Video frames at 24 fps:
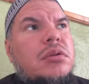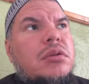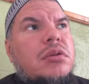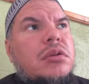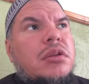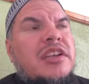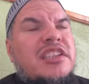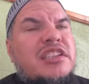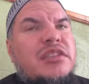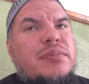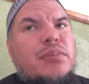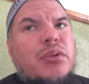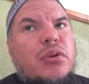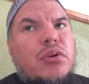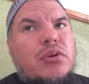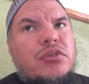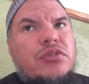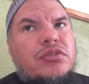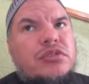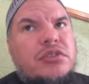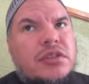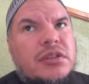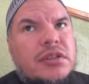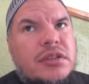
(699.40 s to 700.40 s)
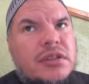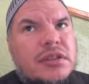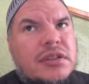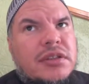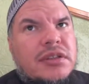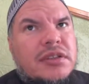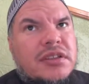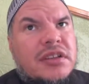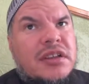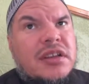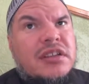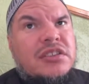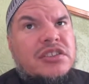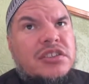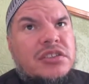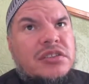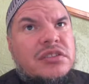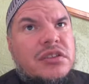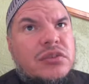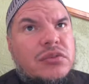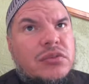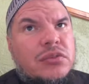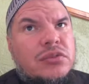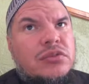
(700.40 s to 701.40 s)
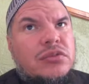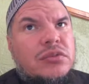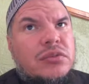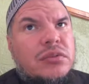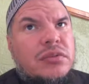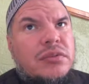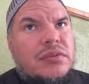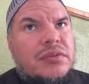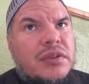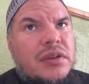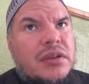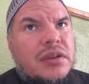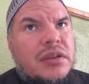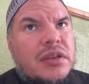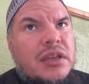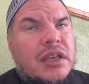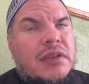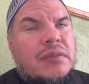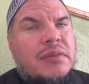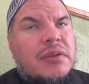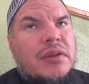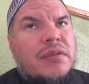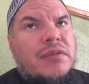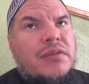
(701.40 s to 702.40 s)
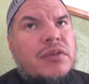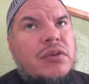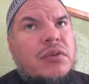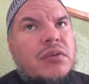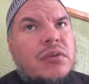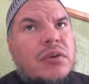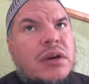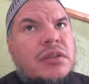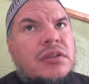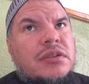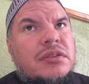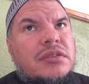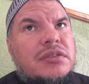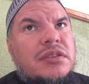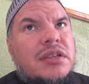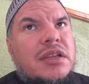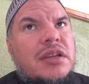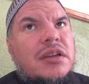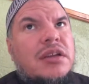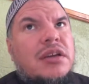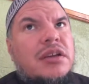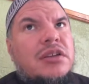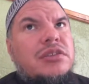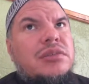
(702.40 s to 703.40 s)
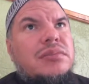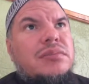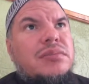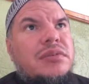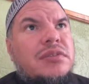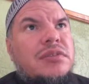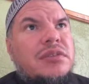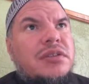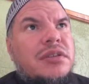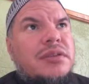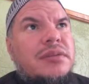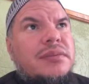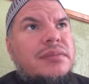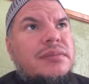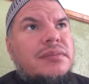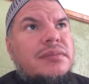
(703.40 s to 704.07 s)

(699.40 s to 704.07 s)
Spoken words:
exposed to the discussions in Usul al-Fiqh, even if you don't understand 100%,